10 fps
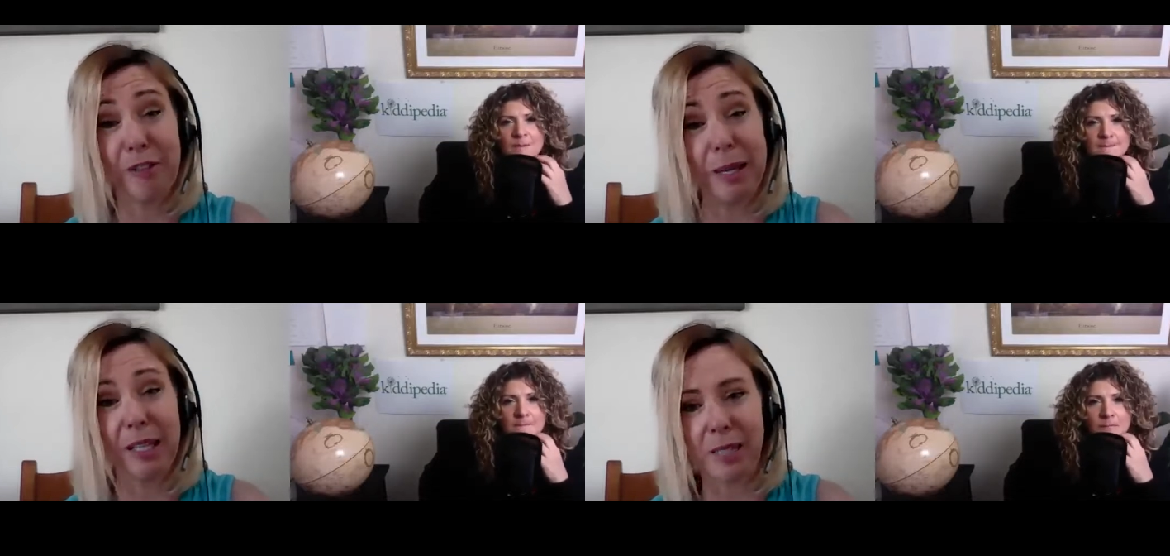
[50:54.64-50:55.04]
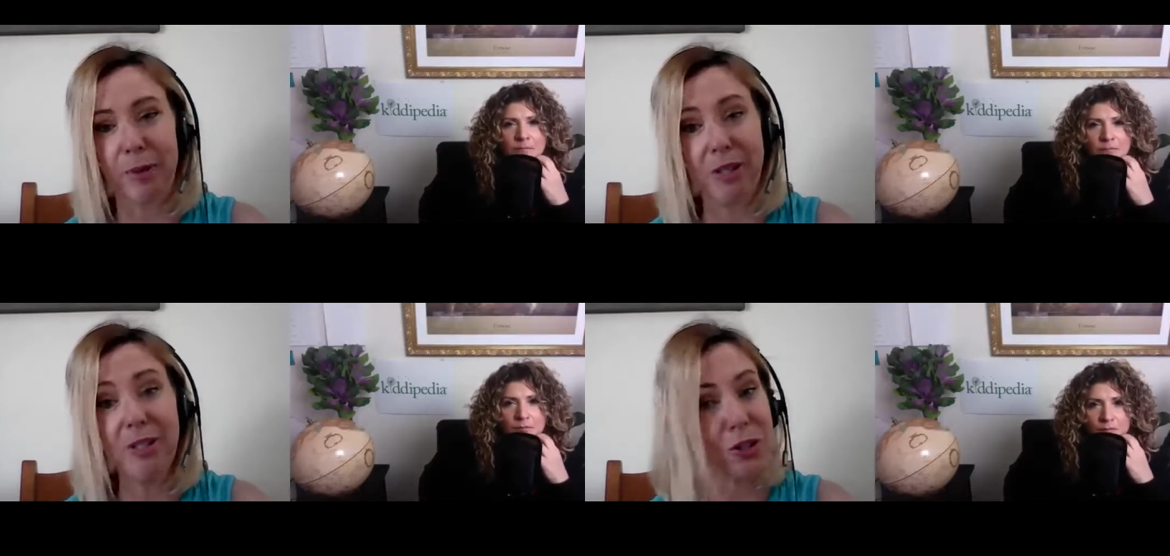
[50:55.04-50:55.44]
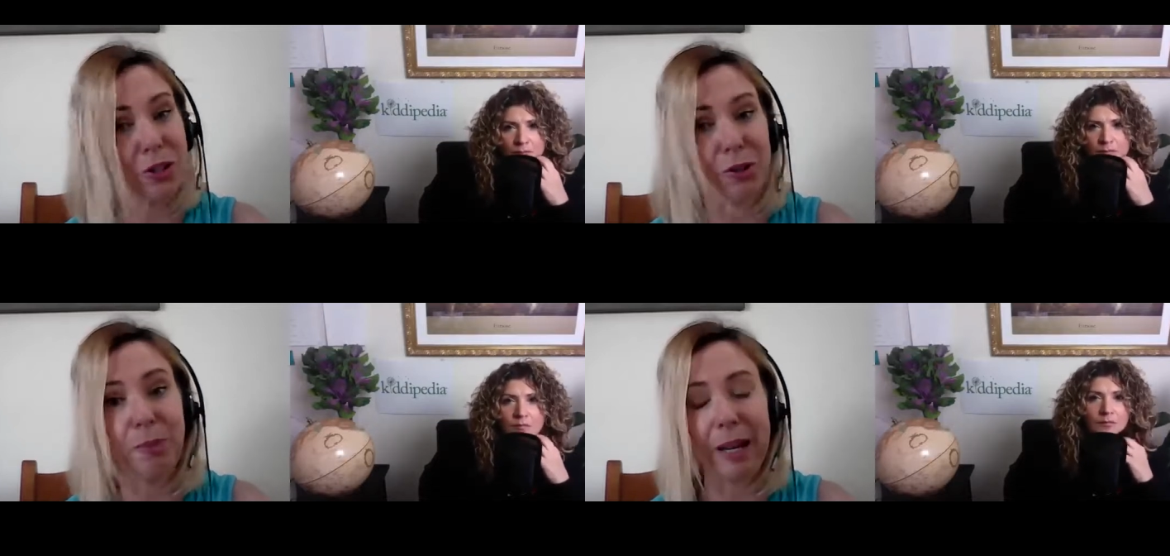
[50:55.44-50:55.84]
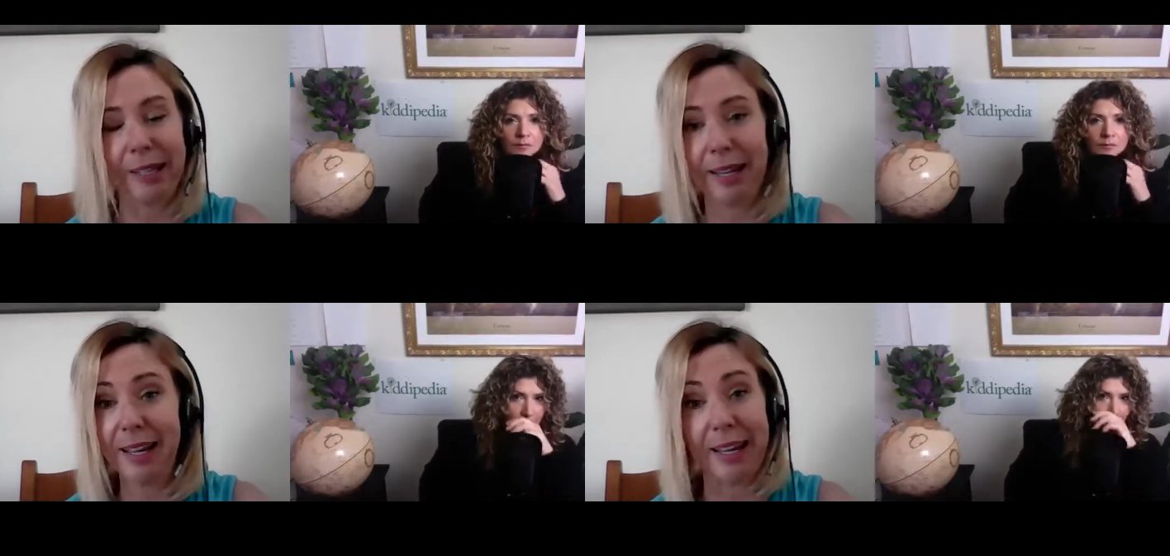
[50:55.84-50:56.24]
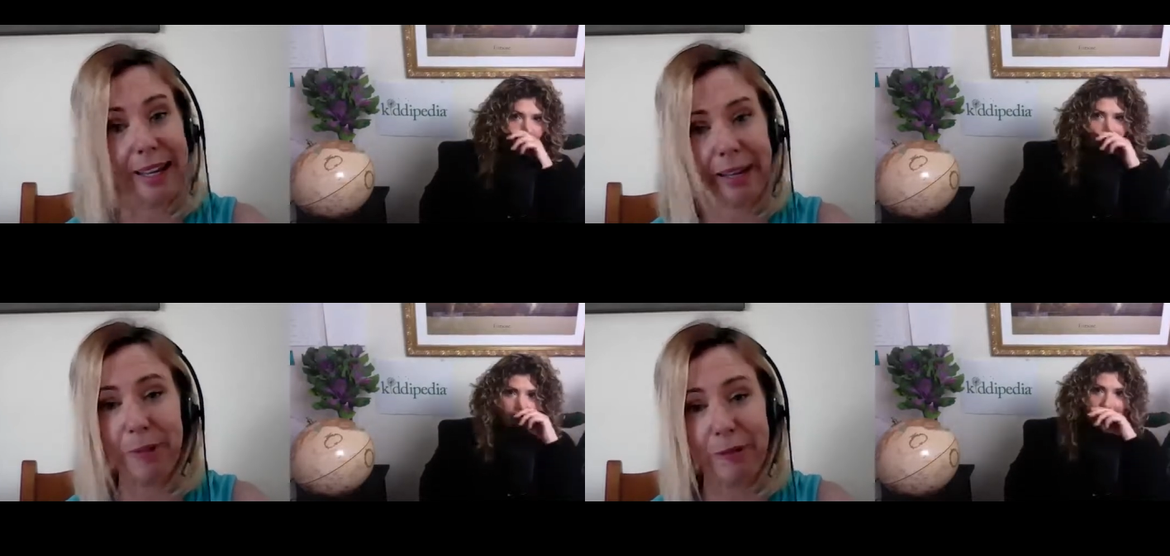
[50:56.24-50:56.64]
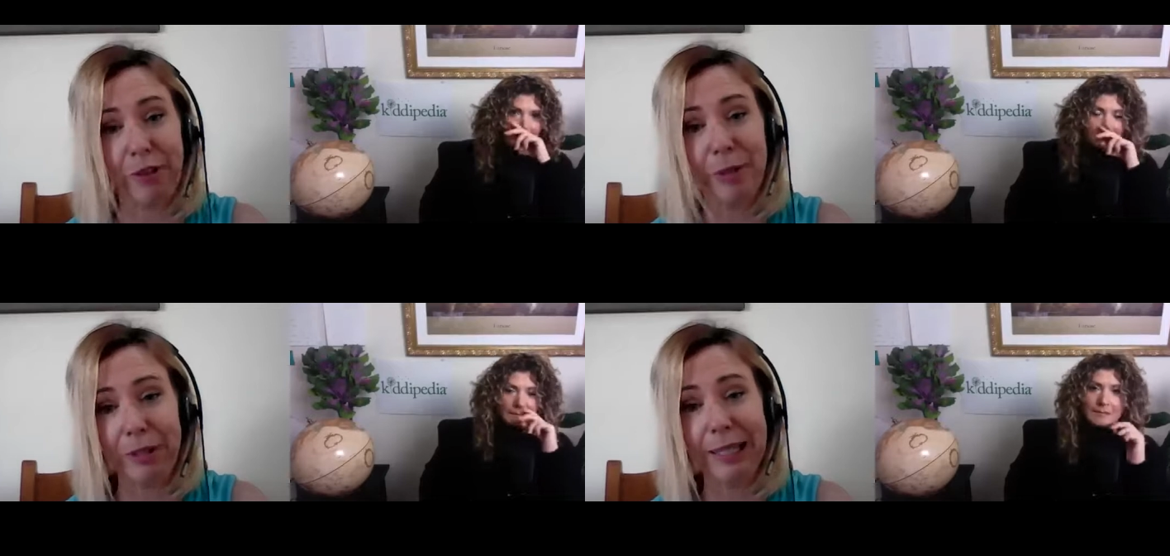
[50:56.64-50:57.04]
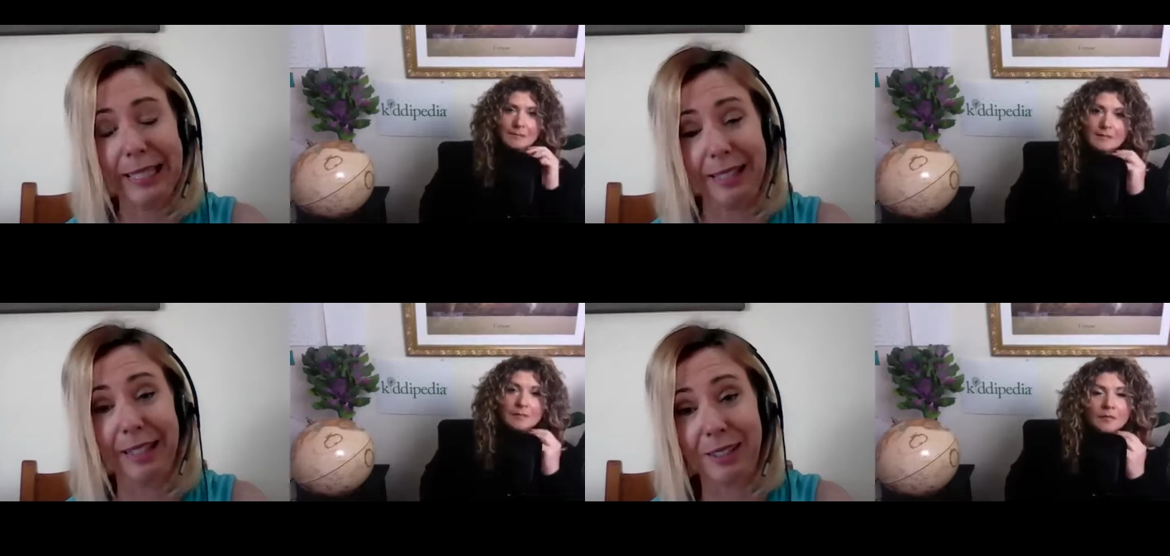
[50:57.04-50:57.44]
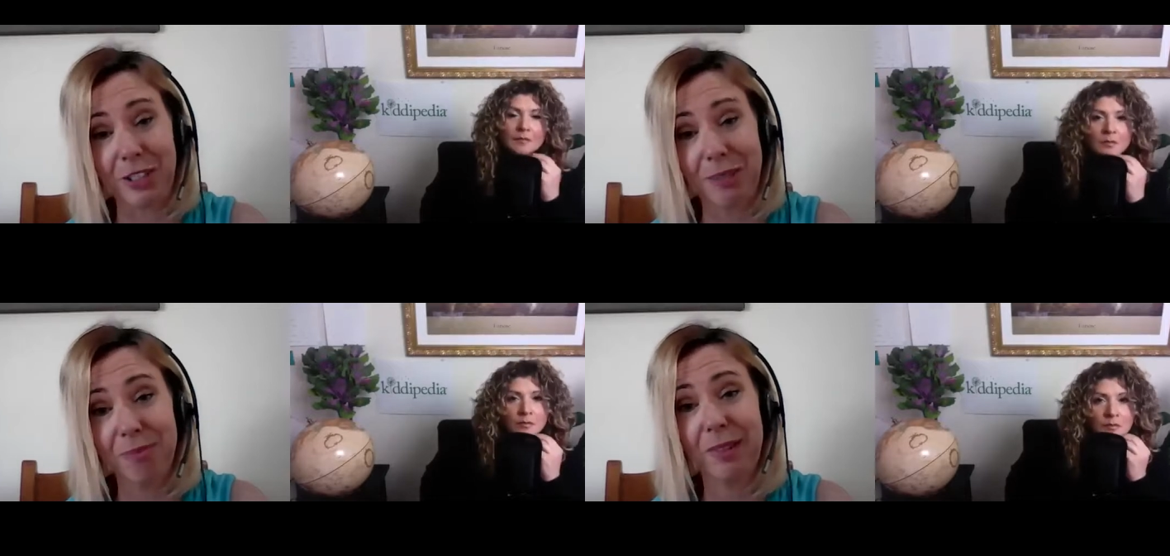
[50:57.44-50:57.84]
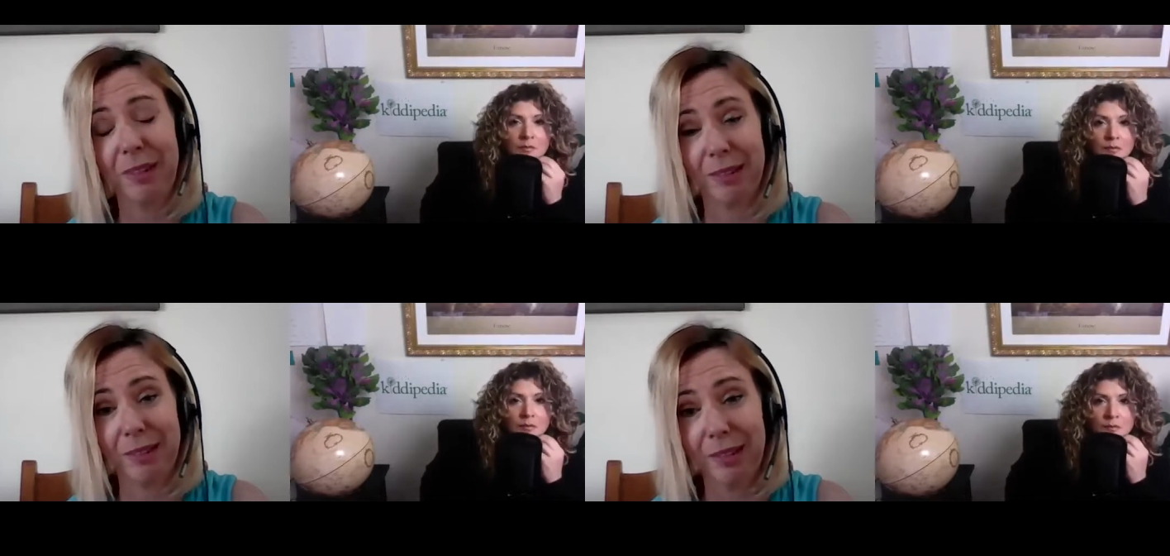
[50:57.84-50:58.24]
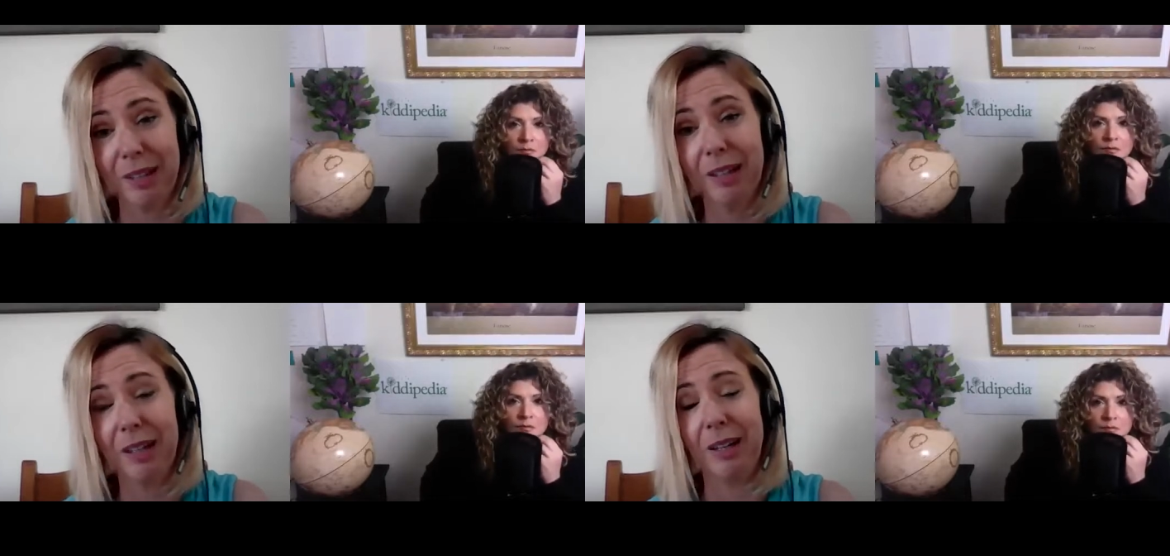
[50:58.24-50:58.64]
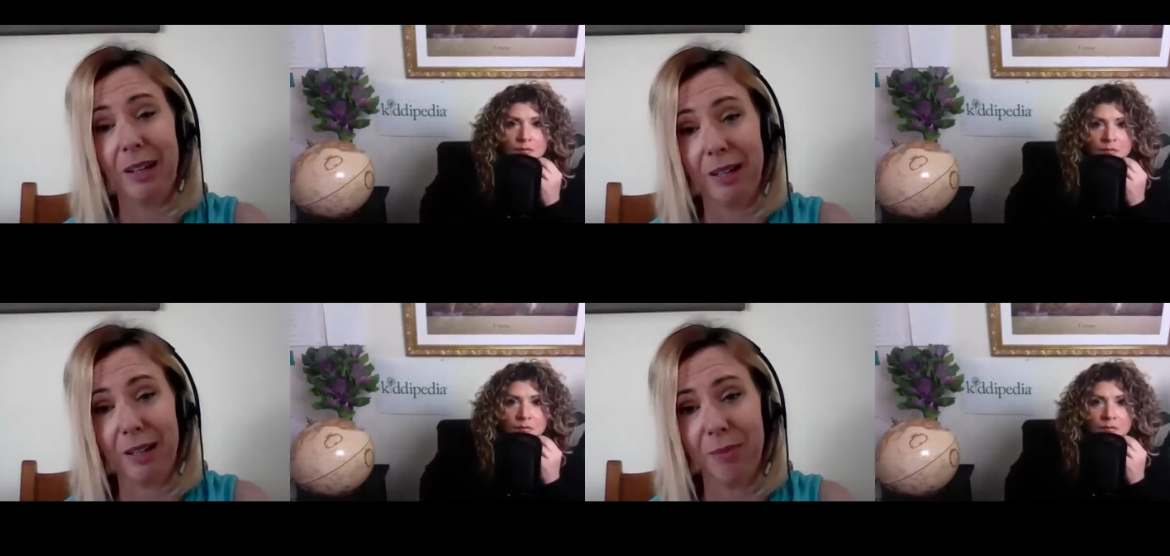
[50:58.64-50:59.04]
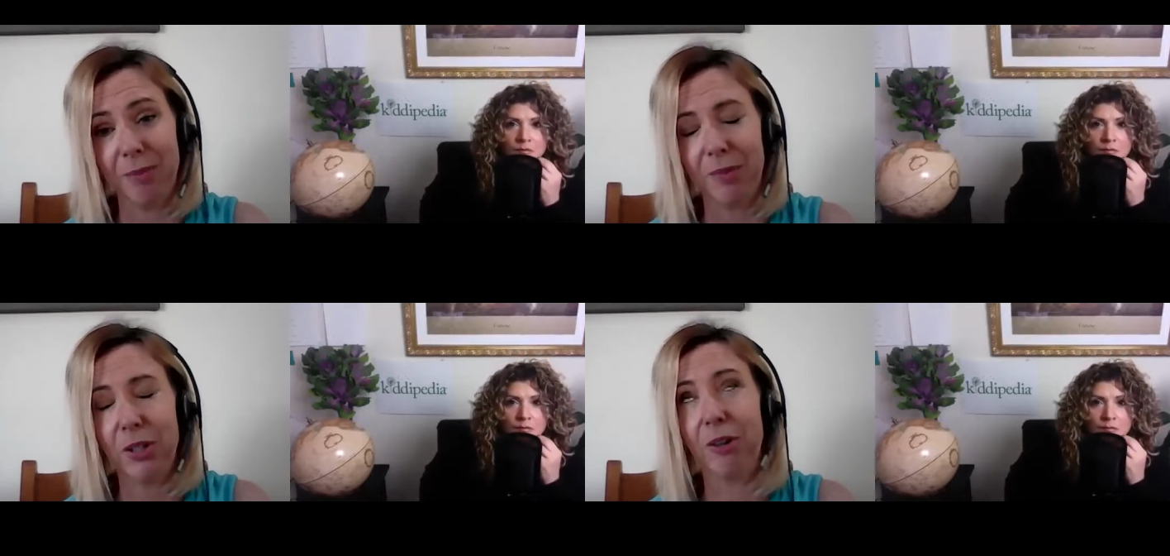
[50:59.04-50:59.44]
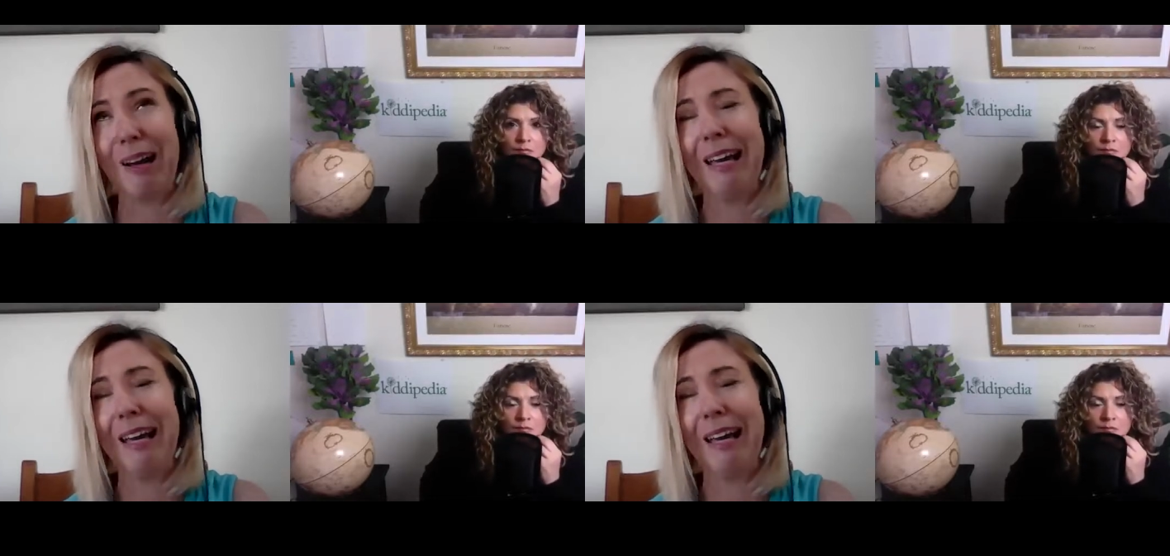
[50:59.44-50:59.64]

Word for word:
Speaker 1: been exposed to, but yeah, it can be from a really young age. Um, you know, I